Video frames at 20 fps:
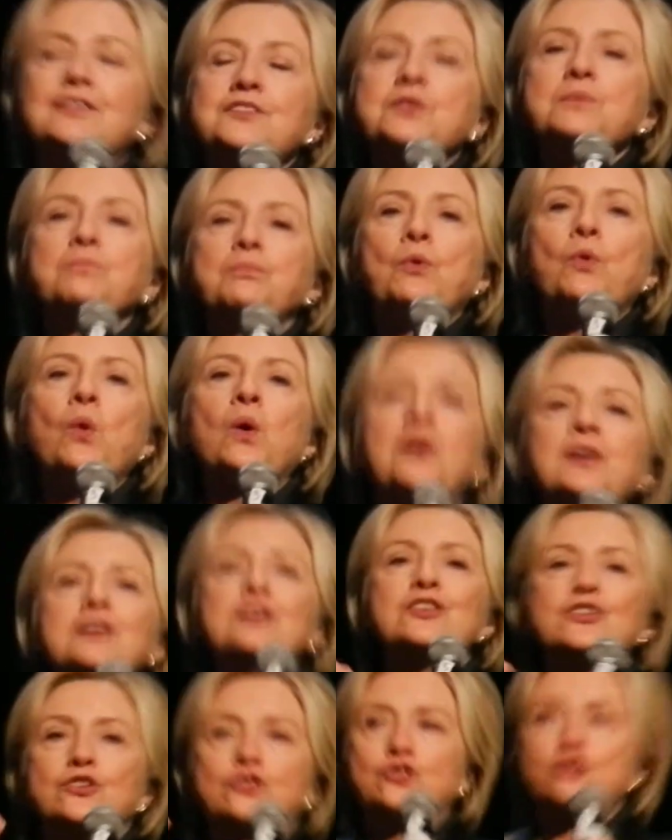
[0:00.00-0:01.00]
it's
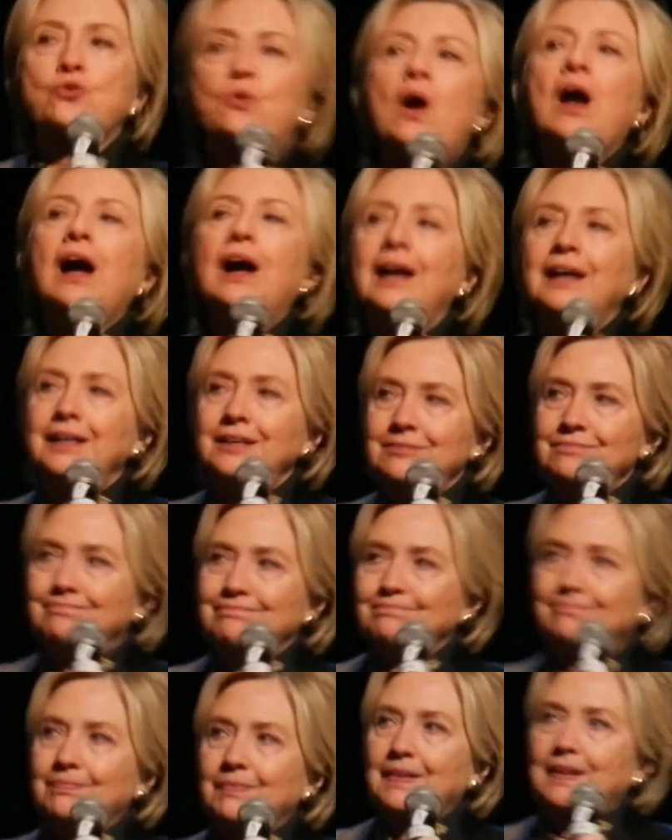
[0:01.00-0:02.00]
important to try.
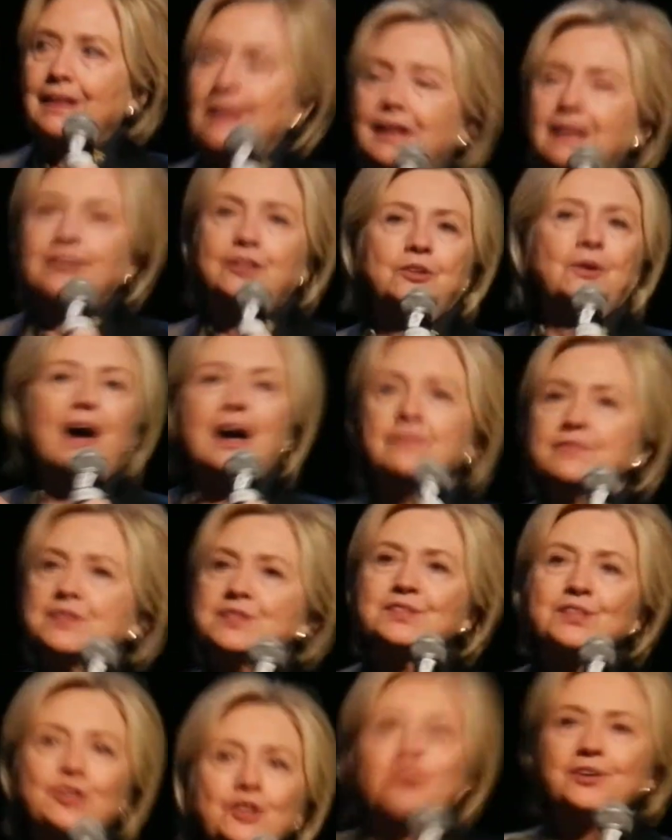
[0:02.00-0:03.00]
You know,
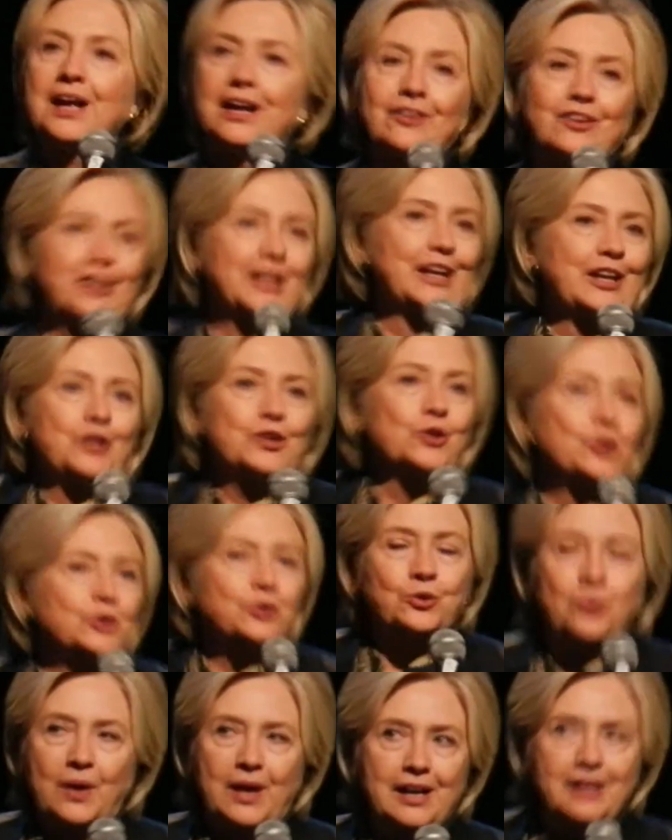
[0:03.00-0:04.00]
obviously you're not going to get a
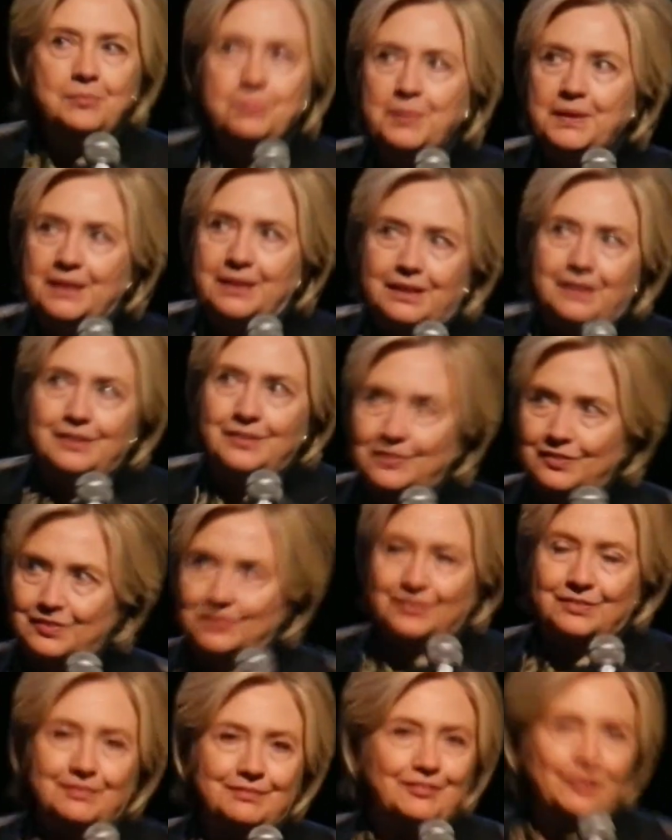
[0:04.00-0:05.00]
good grade
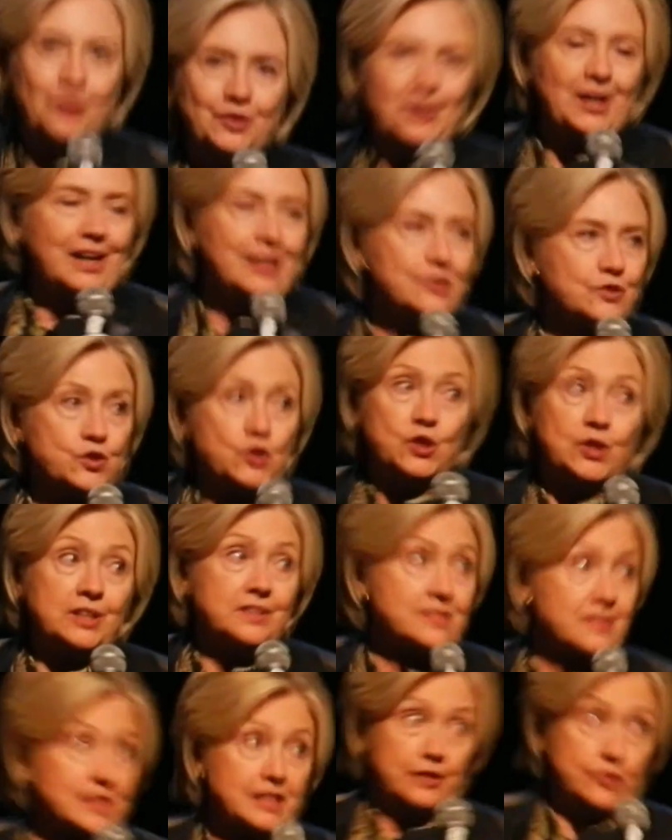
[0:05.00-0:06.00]
because you're not as
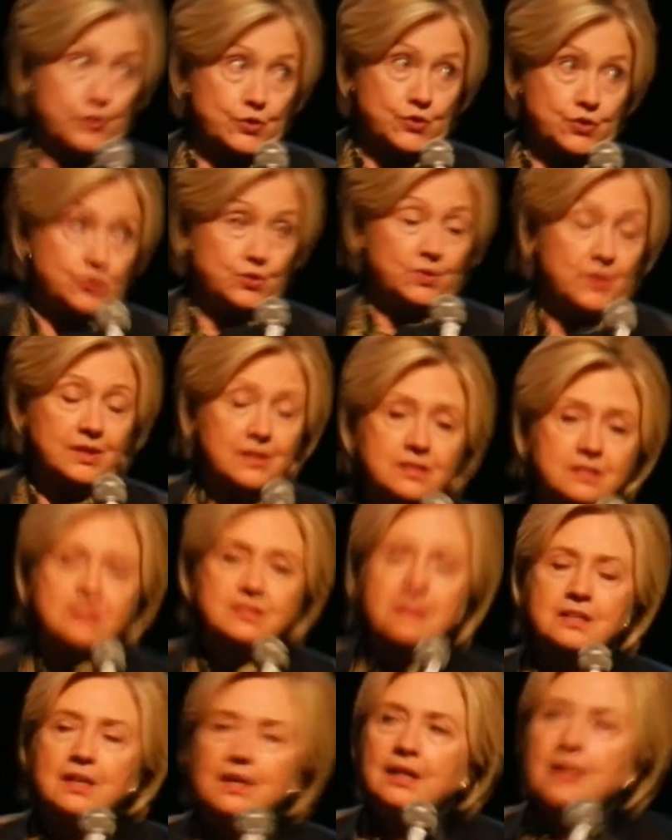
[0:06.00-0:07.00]
good as the other
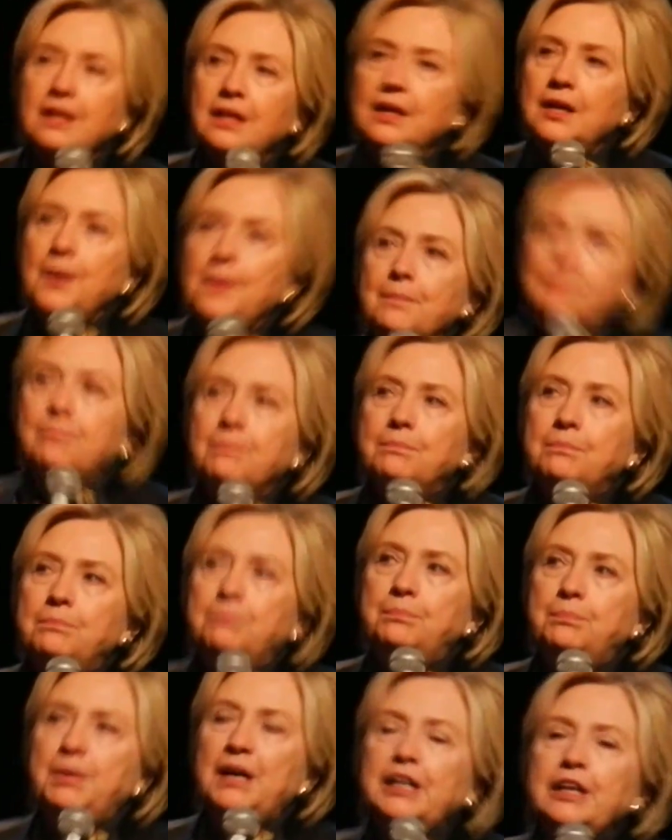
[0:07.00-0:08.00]
students,
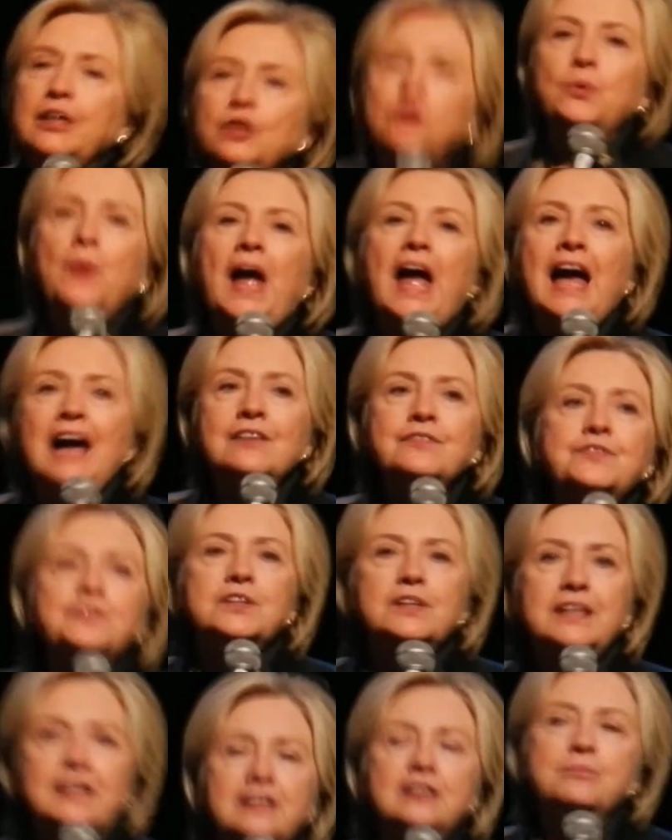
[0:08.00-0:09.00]
but you have
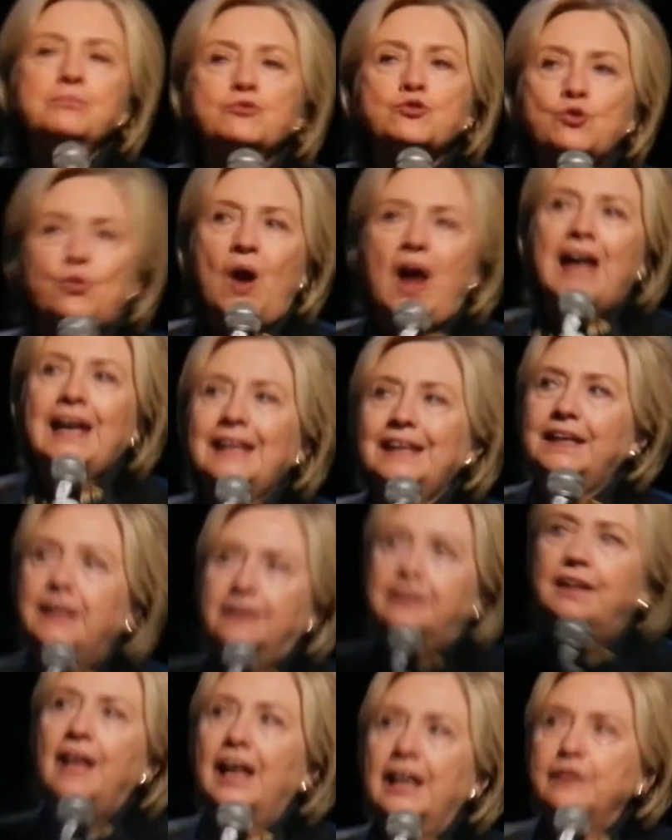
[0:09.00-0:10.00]
to keep
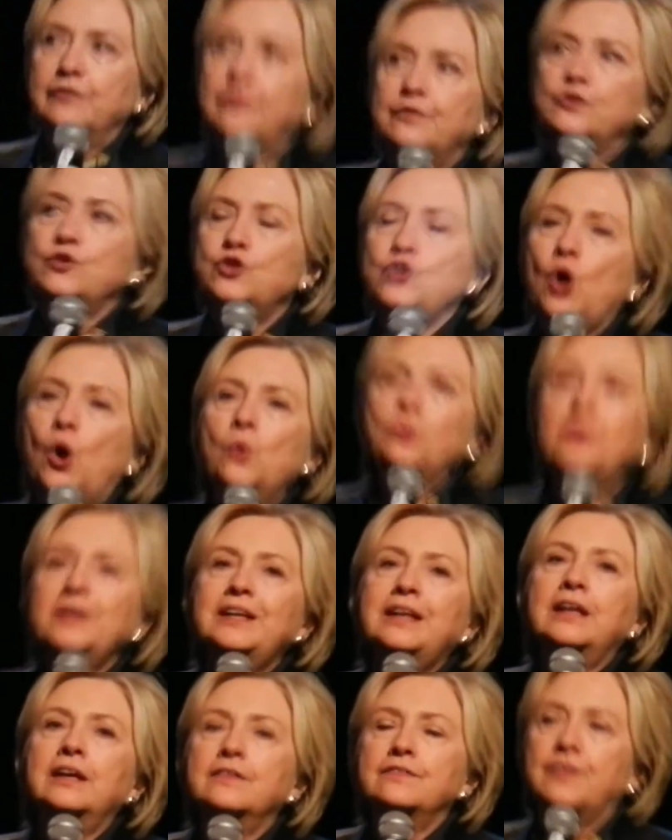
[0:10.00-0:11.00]
trying in life.
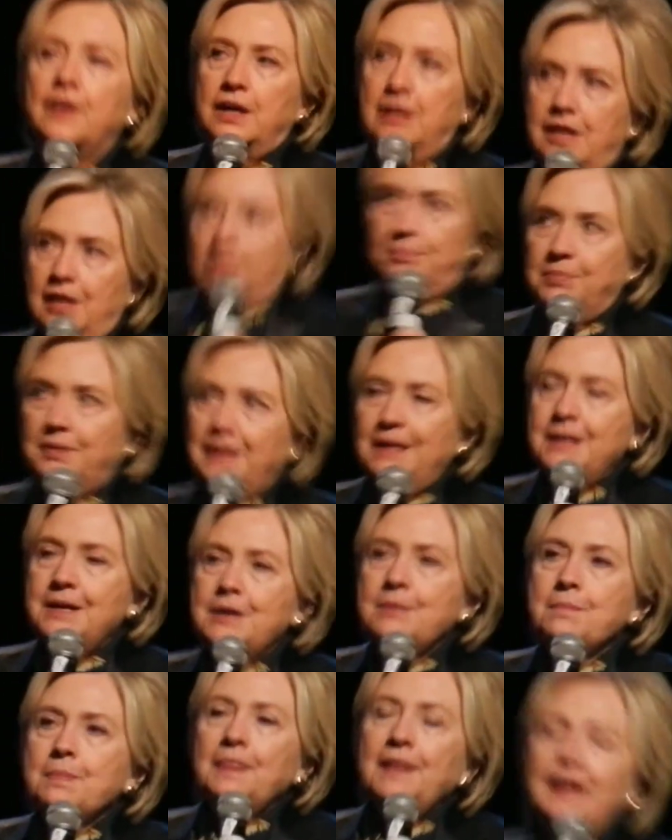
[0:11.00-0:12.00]
Don't give up.
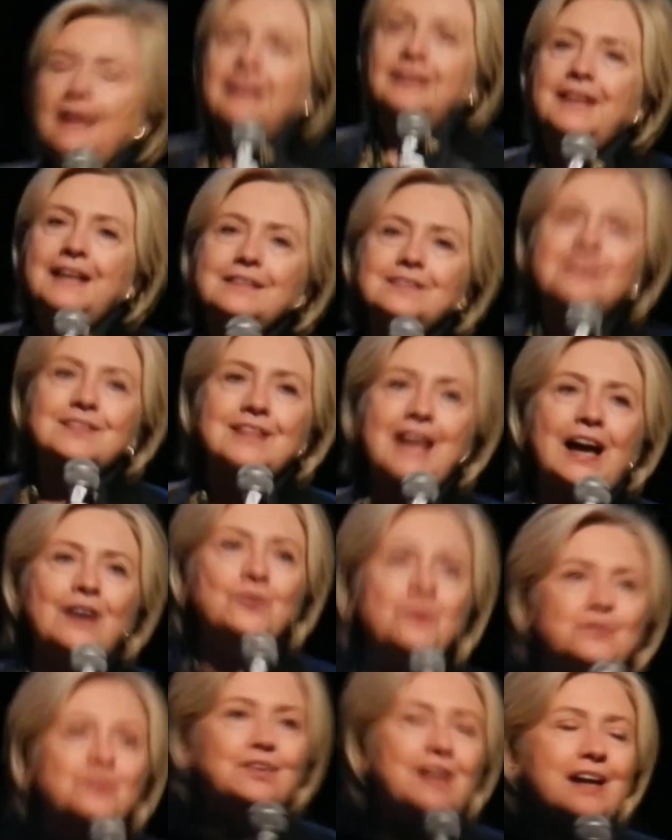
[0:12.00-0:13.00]
And that
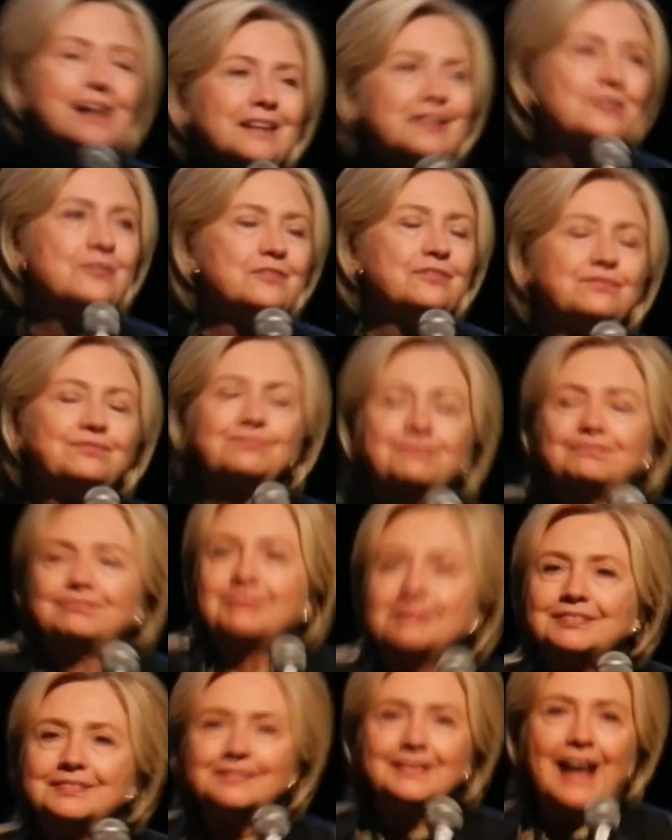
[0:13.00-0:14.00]
sounds kind of
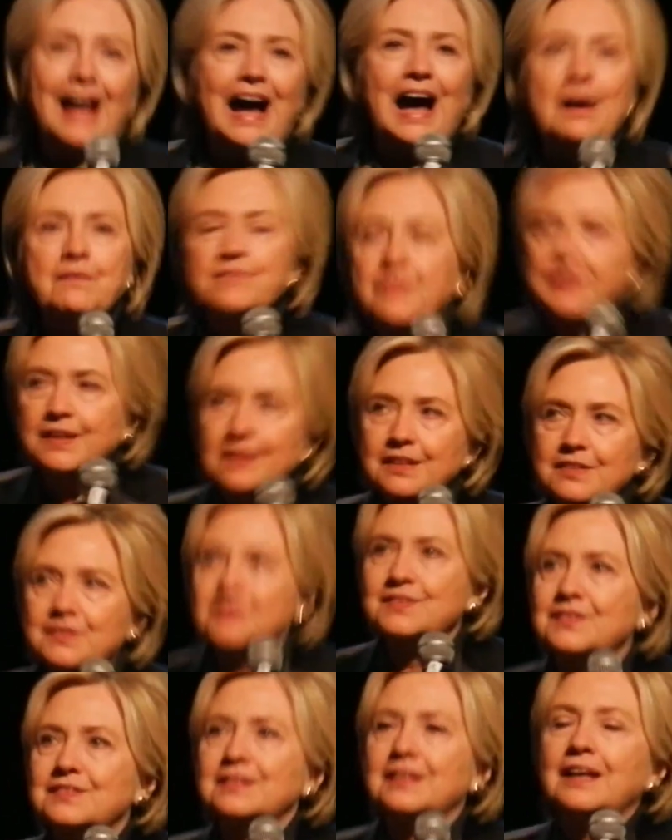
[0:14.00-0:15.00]

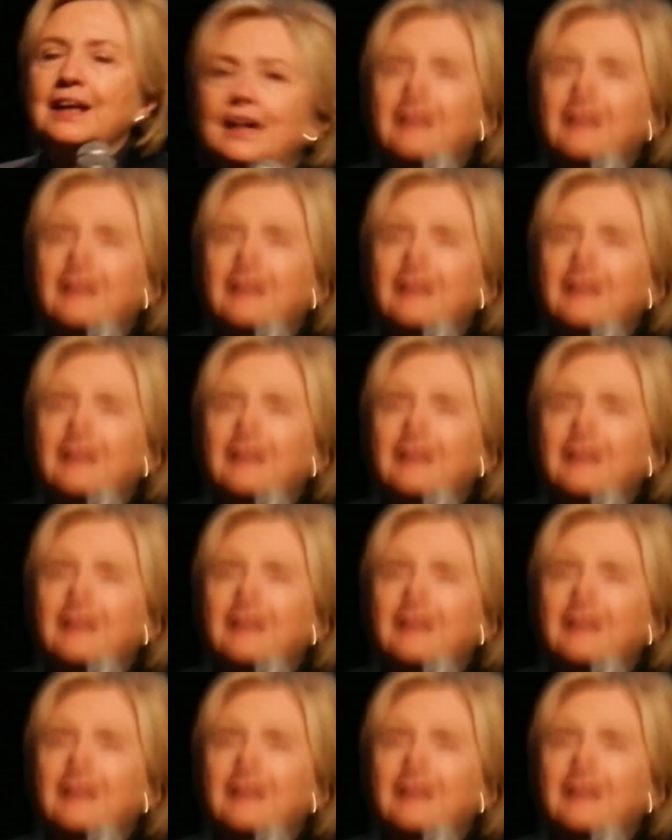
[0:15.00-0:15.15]
obvious,